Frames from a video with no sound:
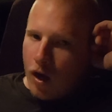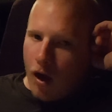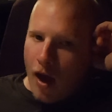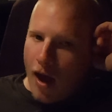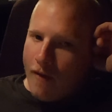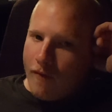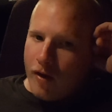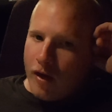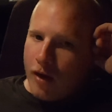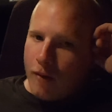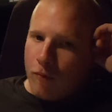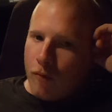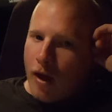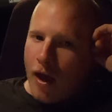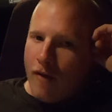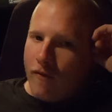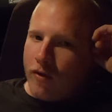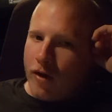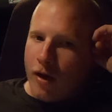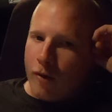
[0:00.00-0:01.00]
I haven't
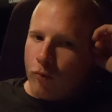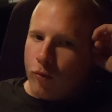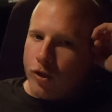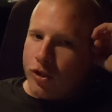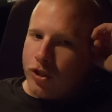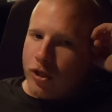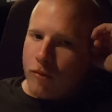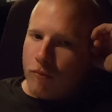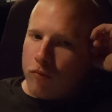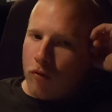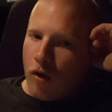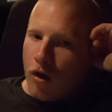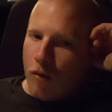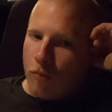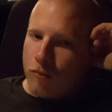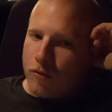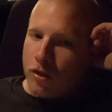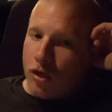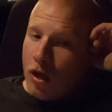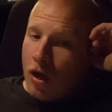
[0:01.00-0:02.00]
had regen
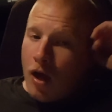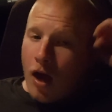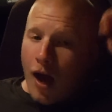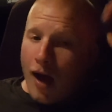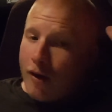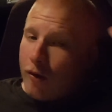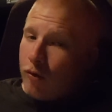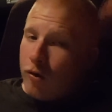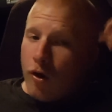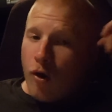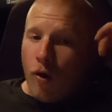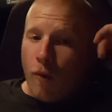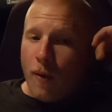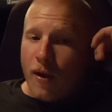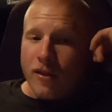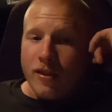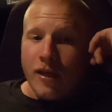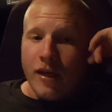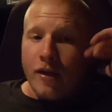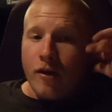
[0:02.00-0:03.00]
problems. I don't know
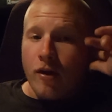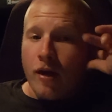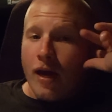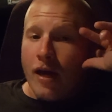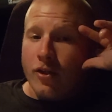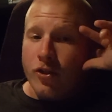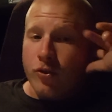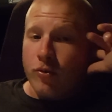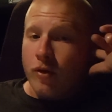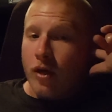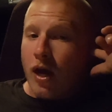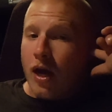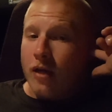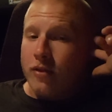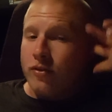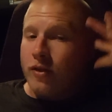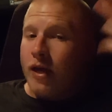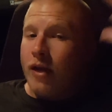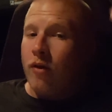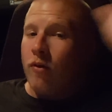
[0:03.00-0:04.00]
about the international
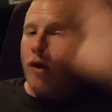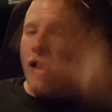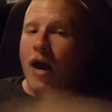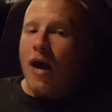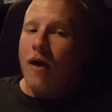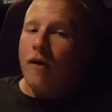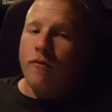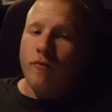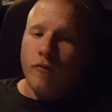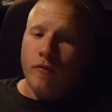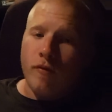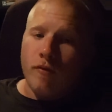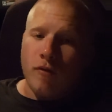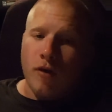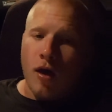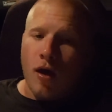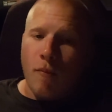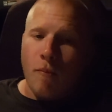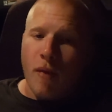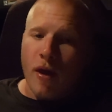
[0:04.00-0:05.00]
guys. They don't have
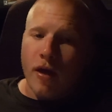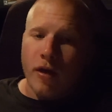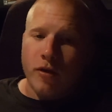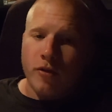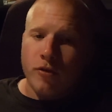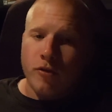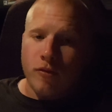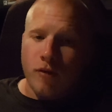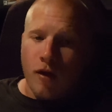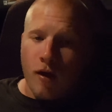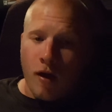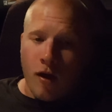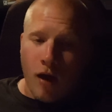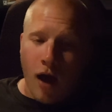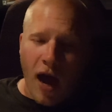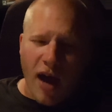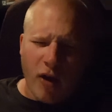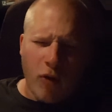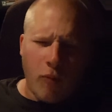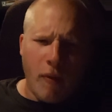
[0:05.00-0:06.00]

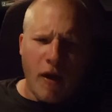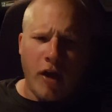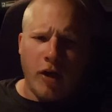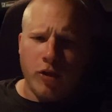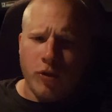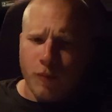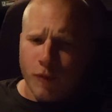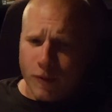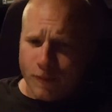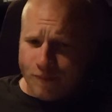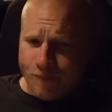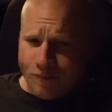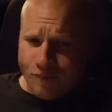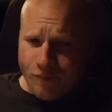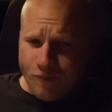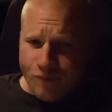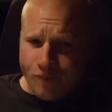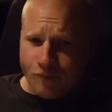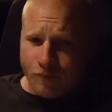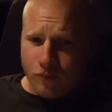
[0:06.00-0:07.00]
idle management.
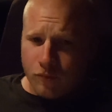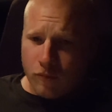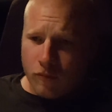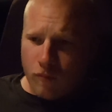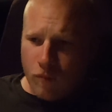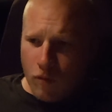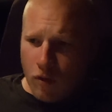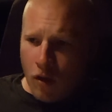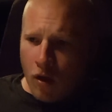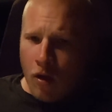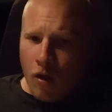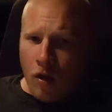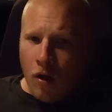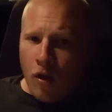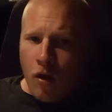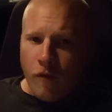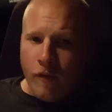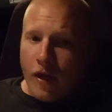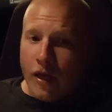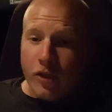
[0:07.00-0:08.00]

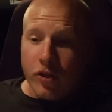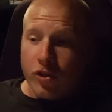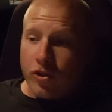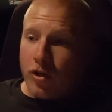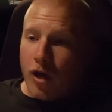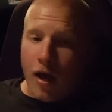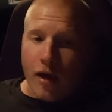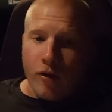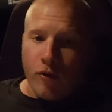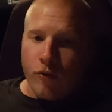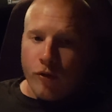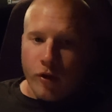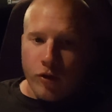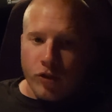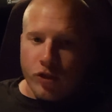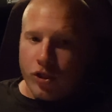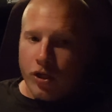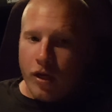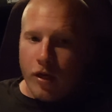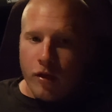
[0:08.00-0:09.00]
They just idle their
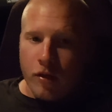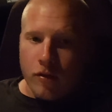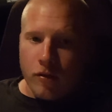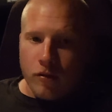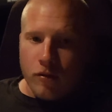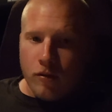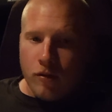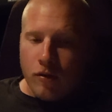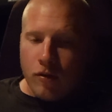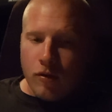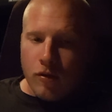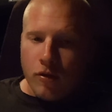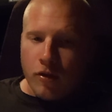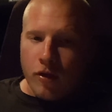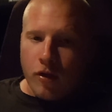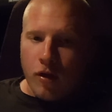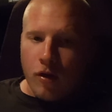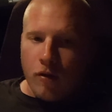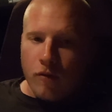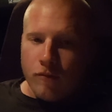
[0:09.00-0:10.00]
shit.
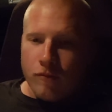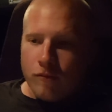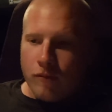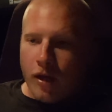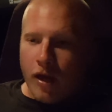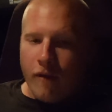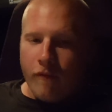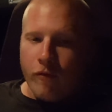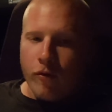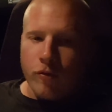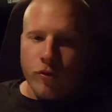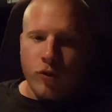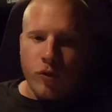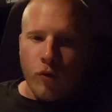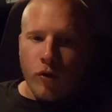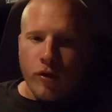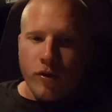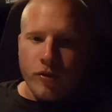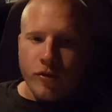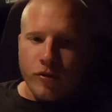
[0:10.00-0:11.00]
You know, they have no
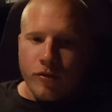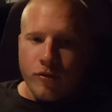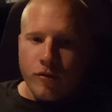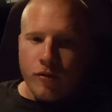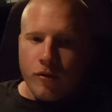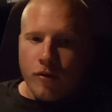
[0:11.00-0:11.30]
choice.